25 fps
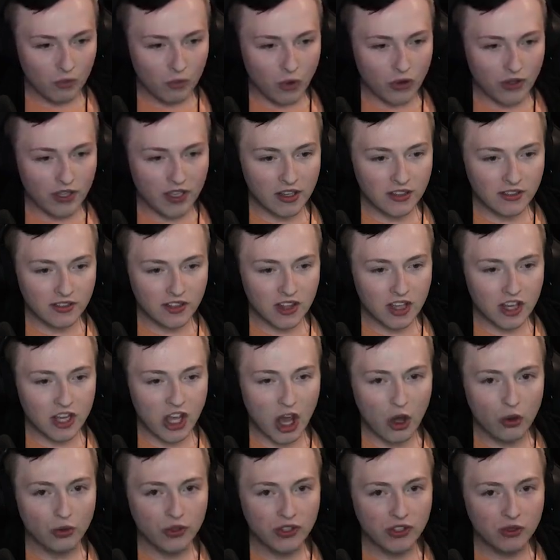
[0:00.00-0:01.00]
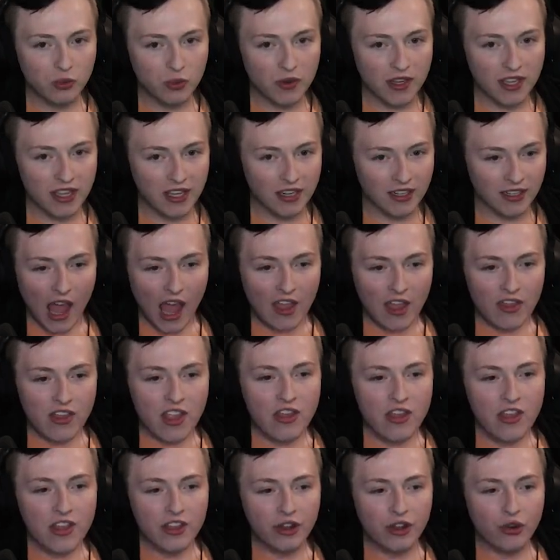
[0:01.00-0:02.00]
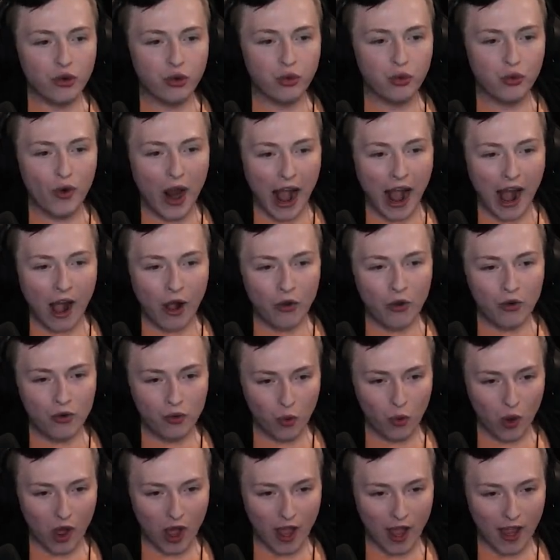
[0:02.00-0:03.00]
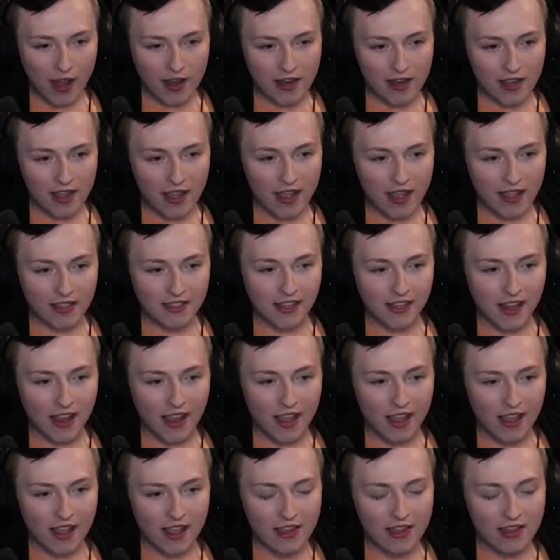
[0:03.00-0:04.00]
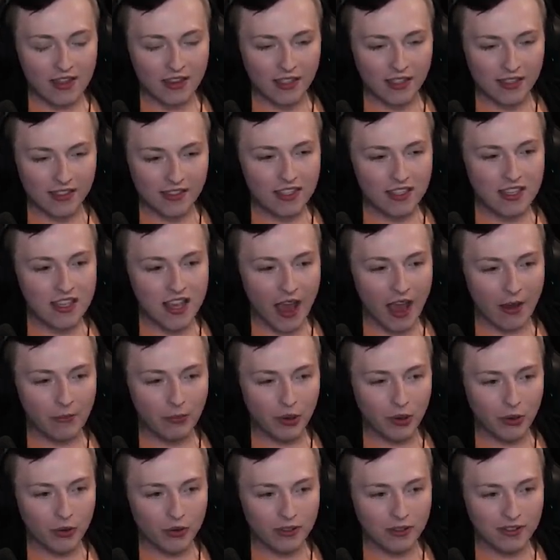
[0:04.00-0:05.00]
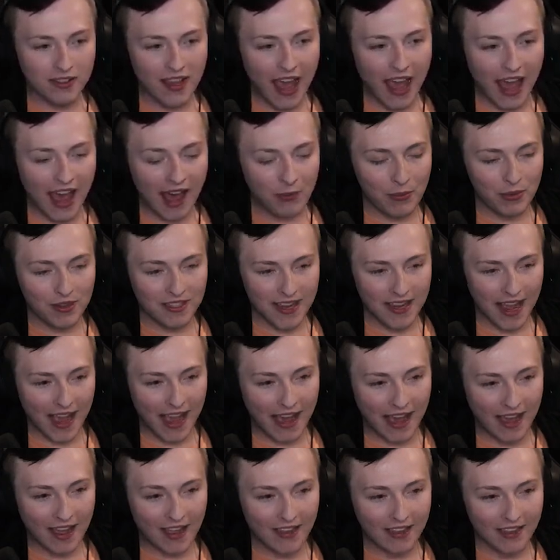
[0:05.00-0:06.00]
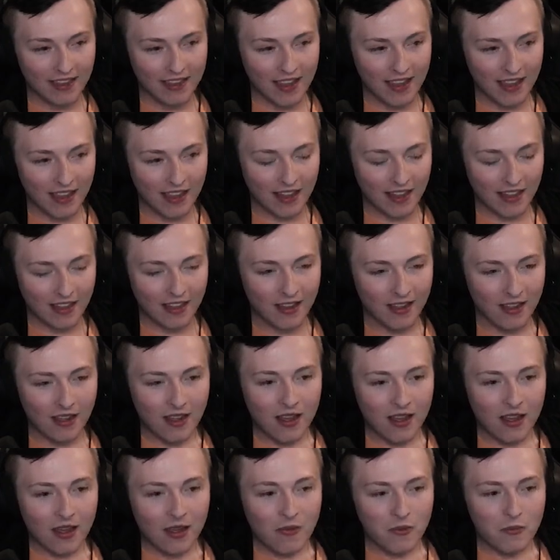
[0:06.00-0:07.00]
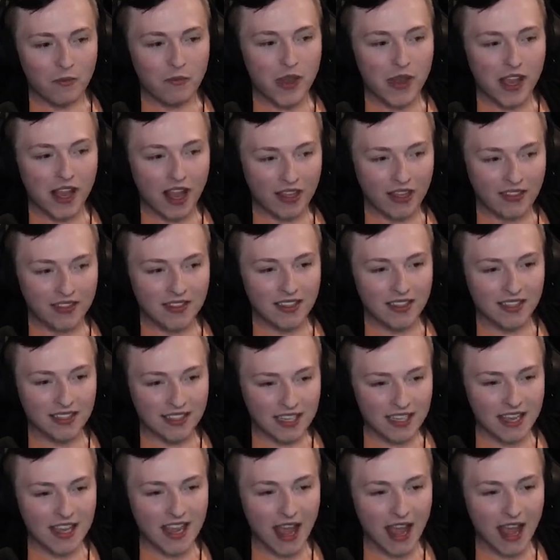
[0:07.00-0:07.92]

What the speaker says: Well, here's the ghost weed. And then the crown one is in the Sea Emperor's habitat thing. Because the Sea